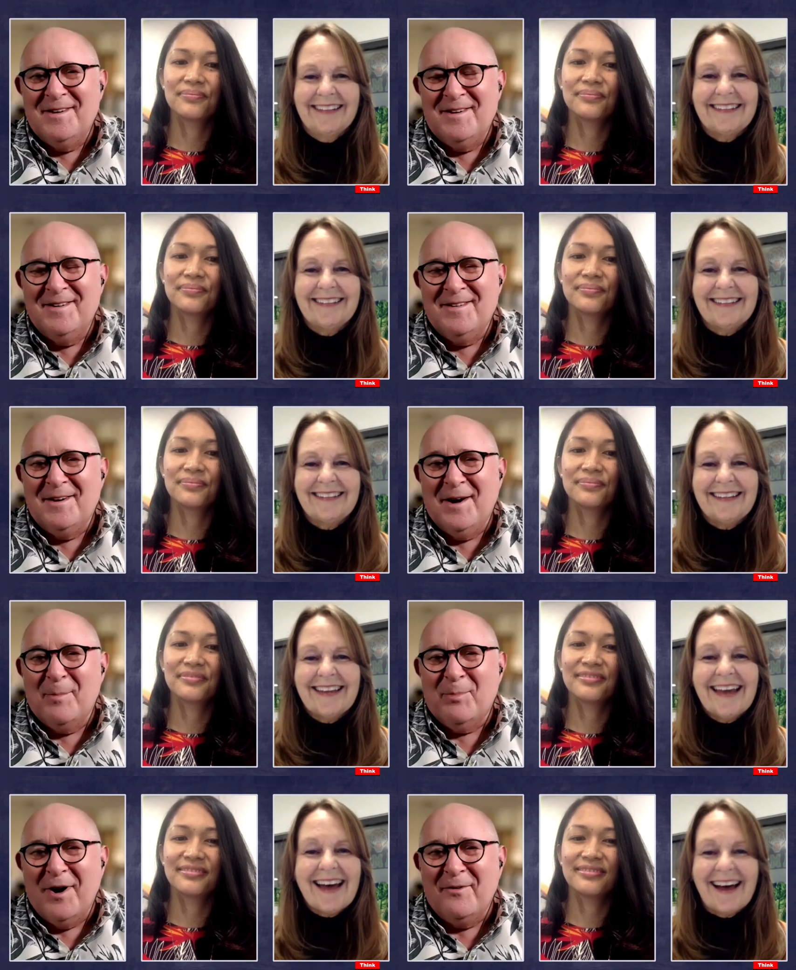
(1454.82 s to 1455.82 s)
Speaker 1: in the, the
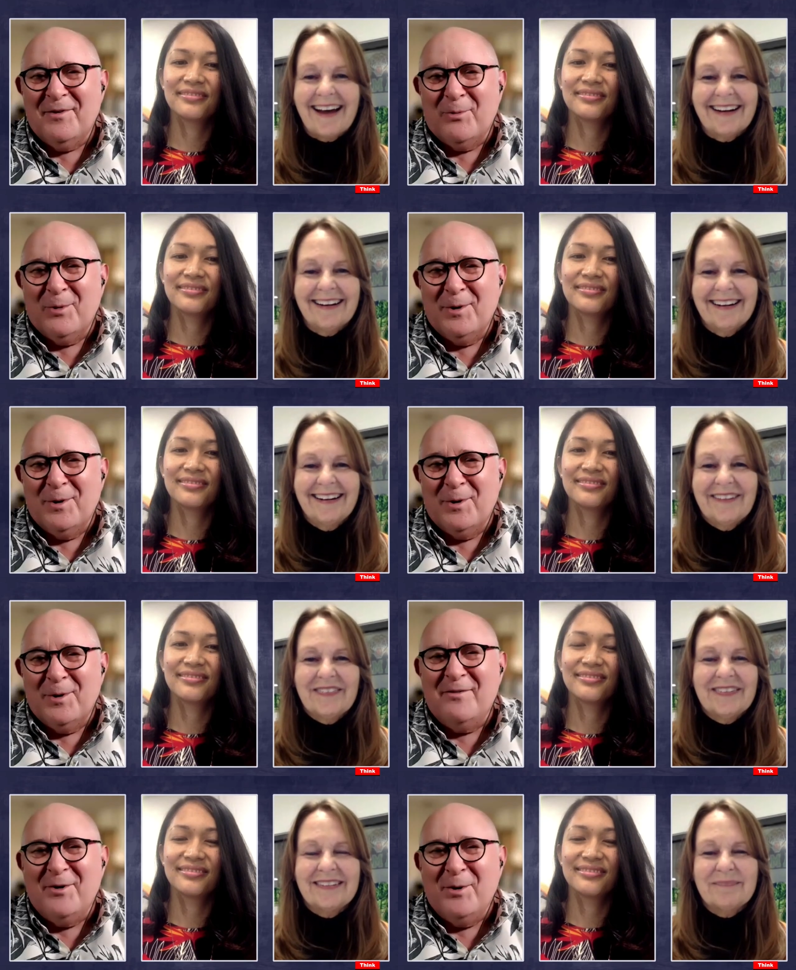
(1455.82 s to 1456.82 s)
nonprofit yeah. world,
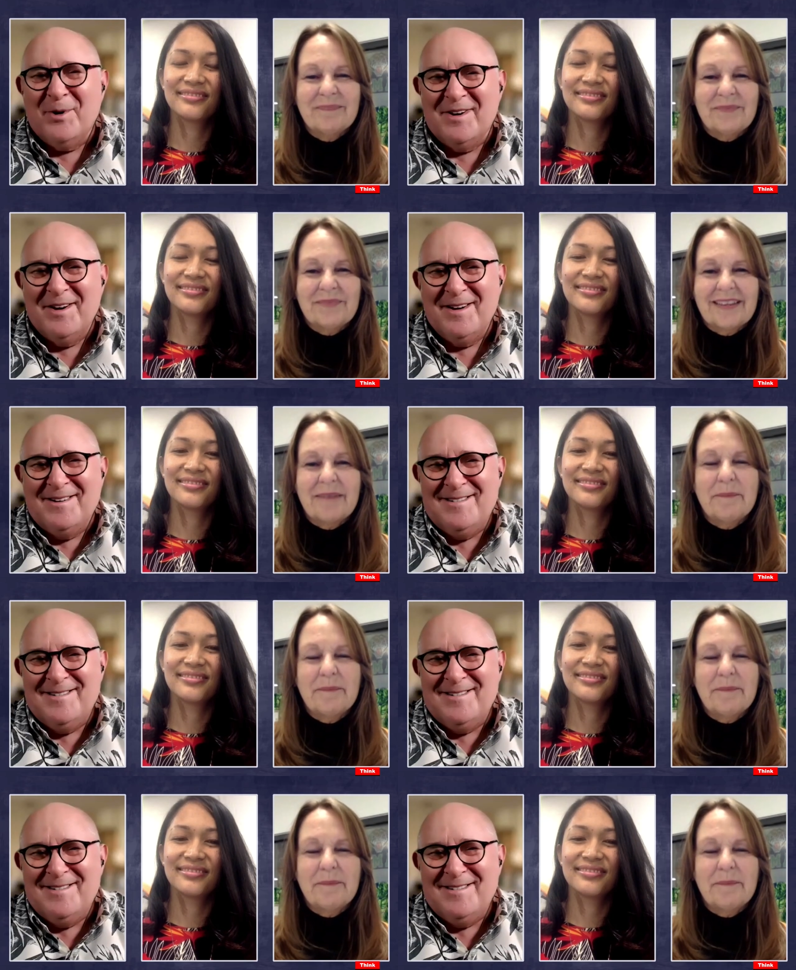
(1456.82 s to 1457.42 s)
paying forward, yeah.